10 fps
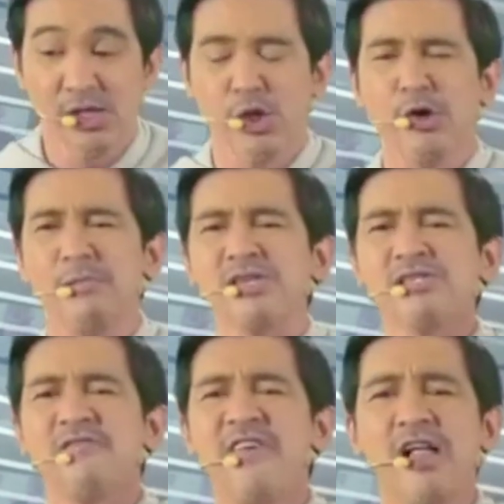So you
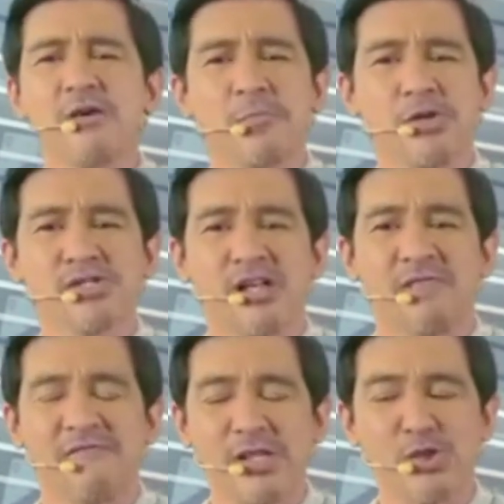must develop
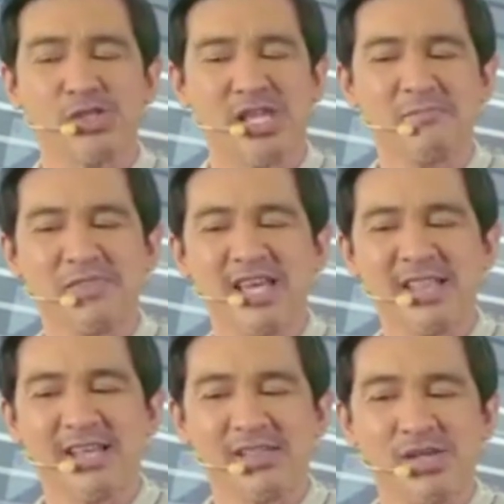yourself into
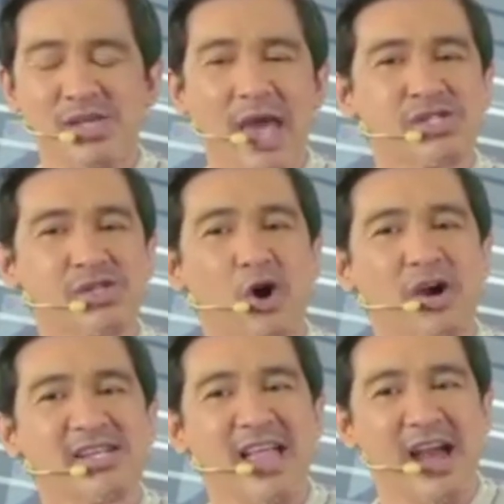something that is
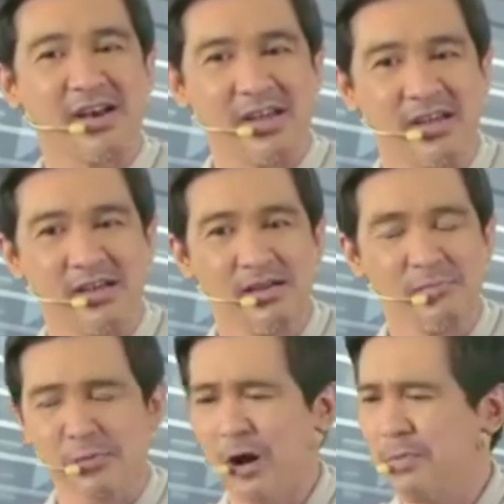extraordinary.
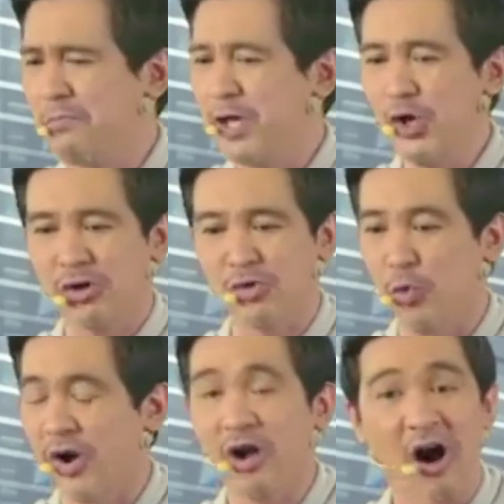Probably you
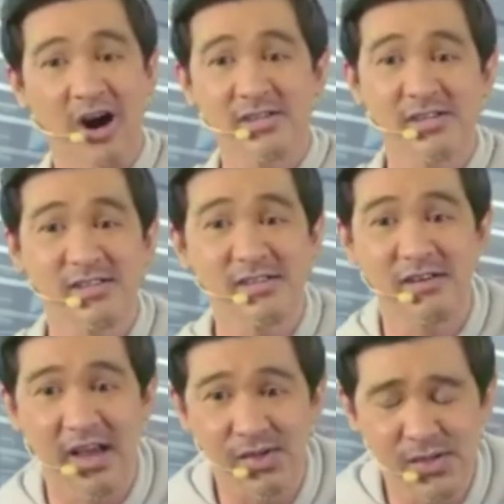can work harder than
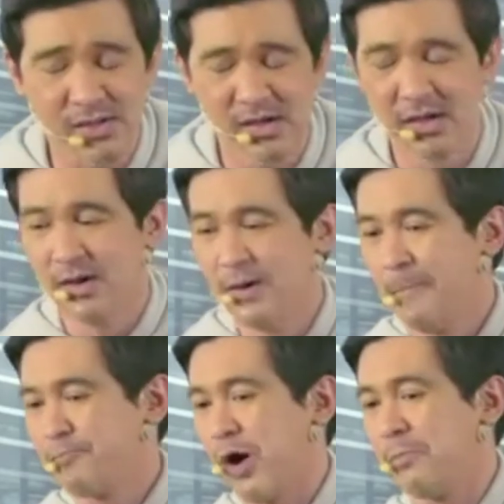the rest.
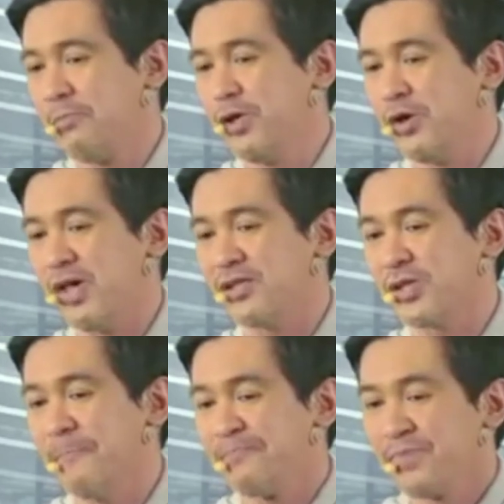Probably you
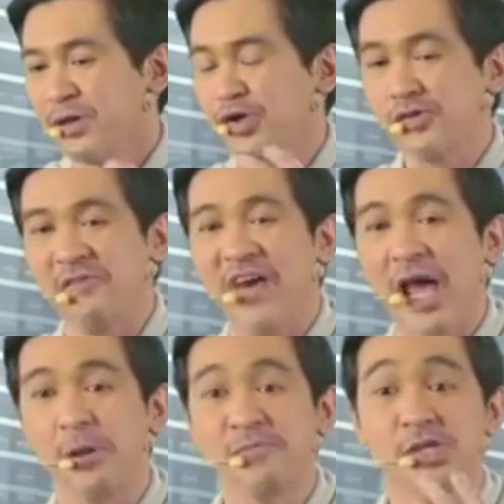can,
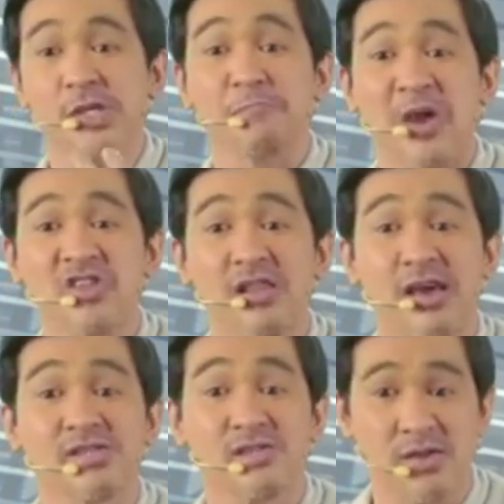develop these
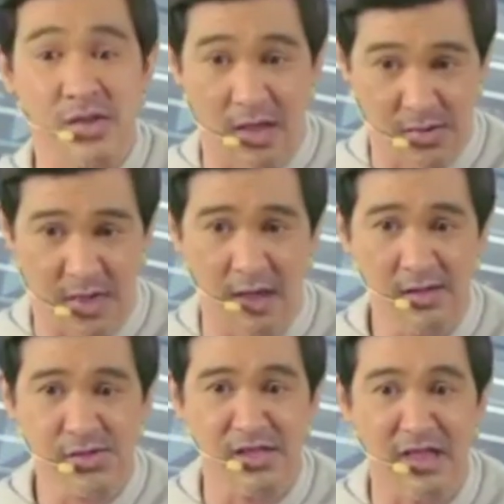specialized
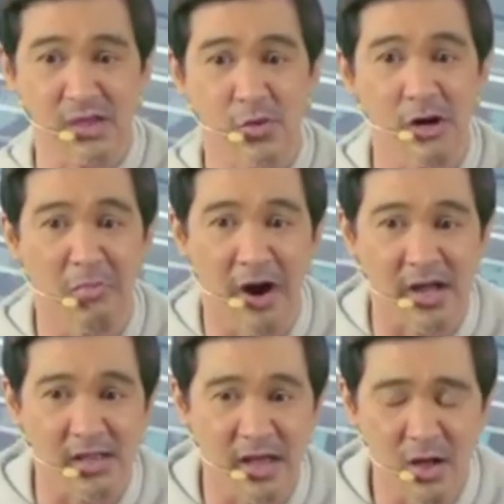skills in network
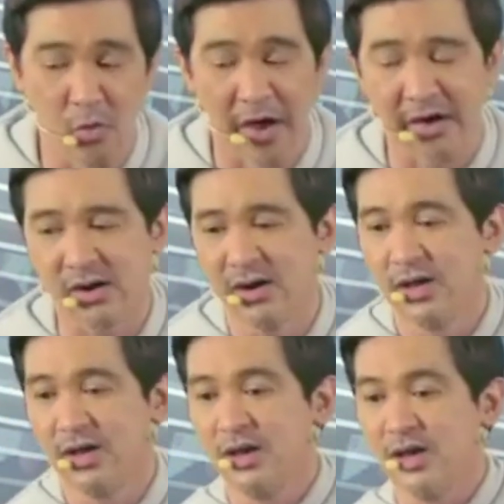marketing where,
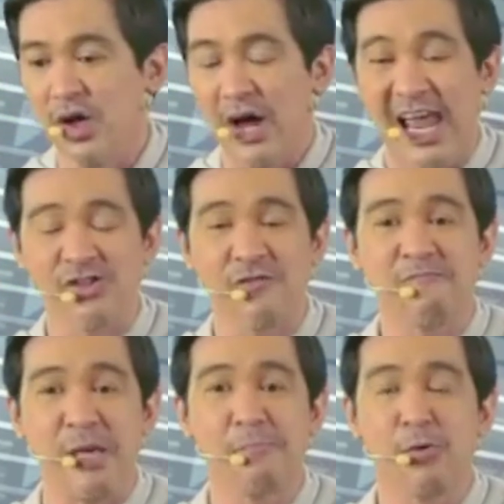a lot
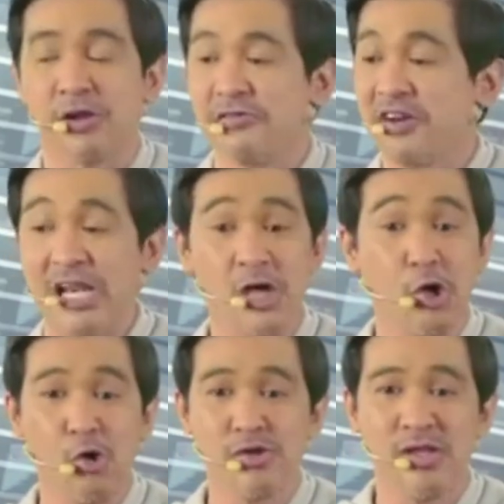of people are really
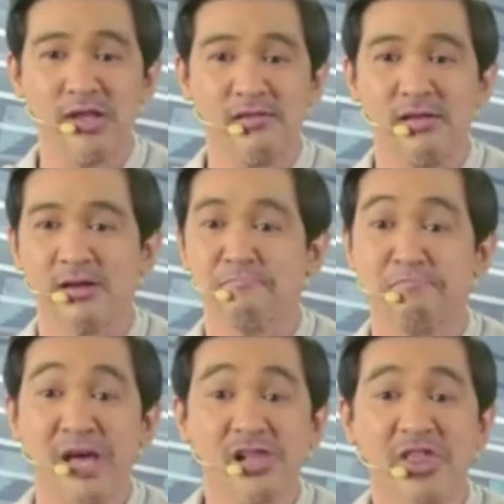good in
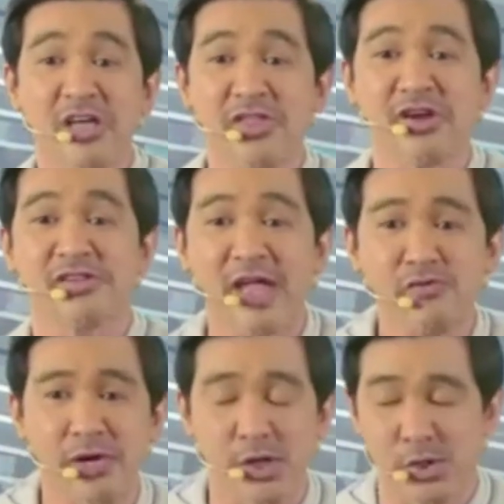building their
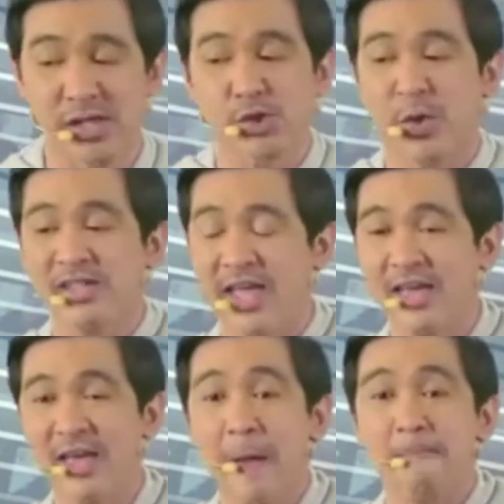network. So that's why
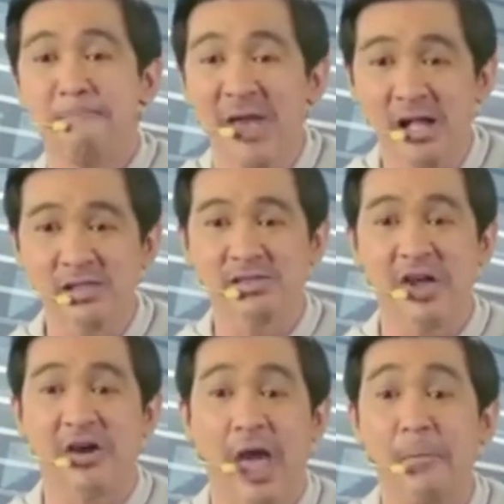they build
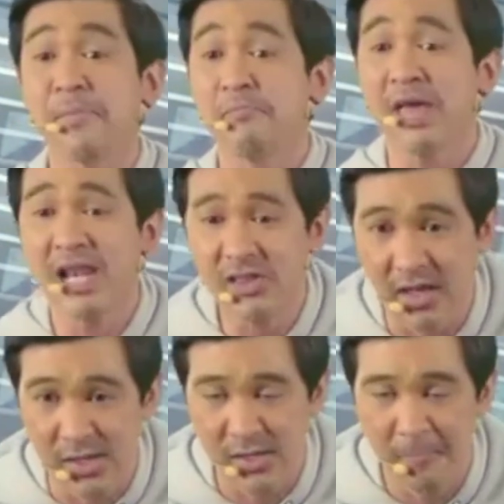their
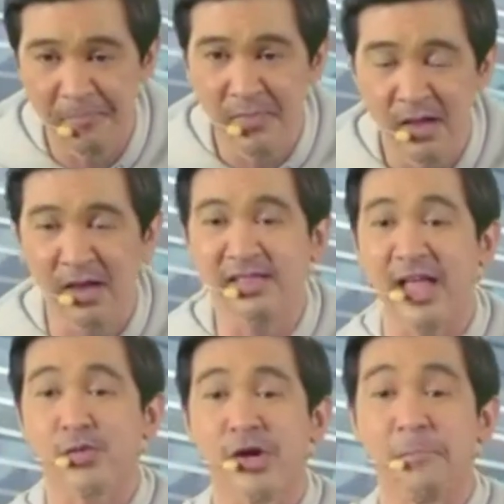capabilities in
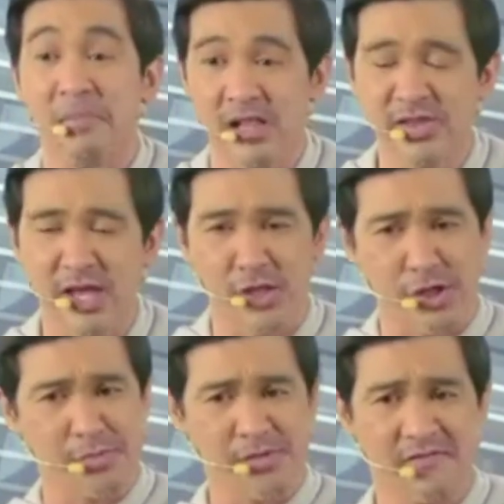network building in
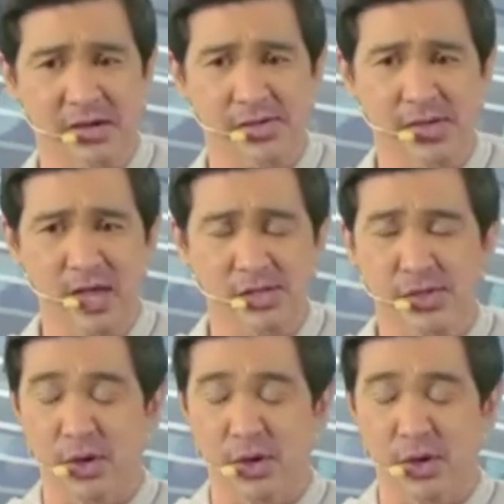terms of their skills.